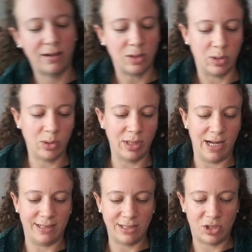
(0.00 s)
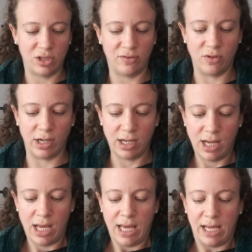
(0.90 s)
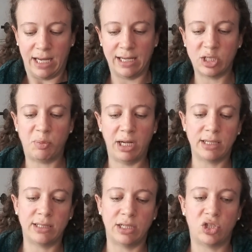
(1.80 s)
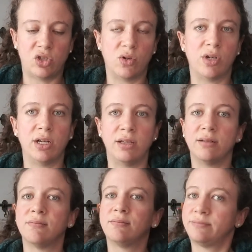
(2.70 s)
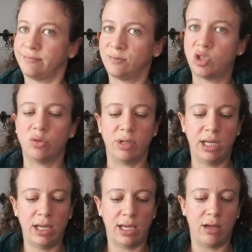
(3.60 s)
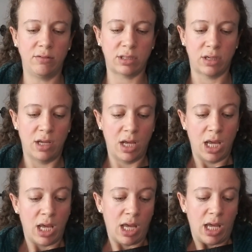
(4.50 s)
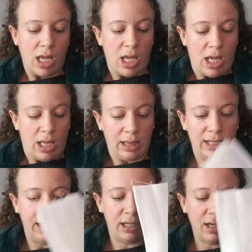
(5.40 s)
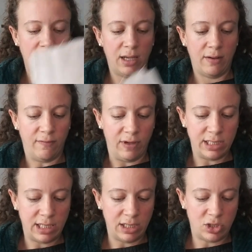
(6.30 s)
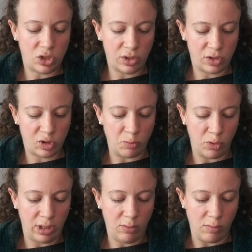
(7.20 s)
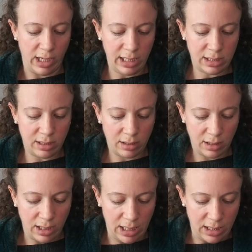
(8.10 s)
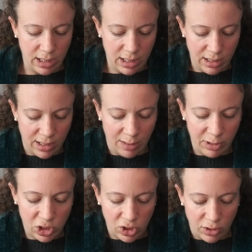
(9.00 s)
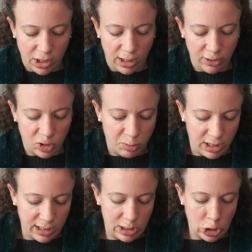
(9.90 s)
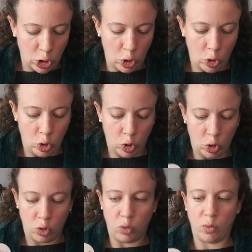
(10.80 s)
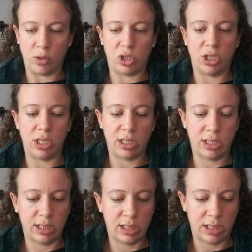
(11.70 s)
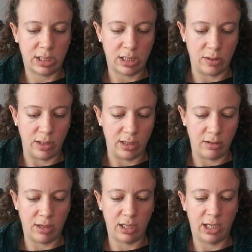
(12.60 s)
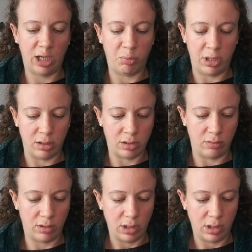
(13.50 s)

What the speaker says: a whole lot to show for it. It is being stitched on 28 count linen, vintage smoky white. And then I'm going to show you the colors because they're gorgeous. Okay, they're in a heap here, so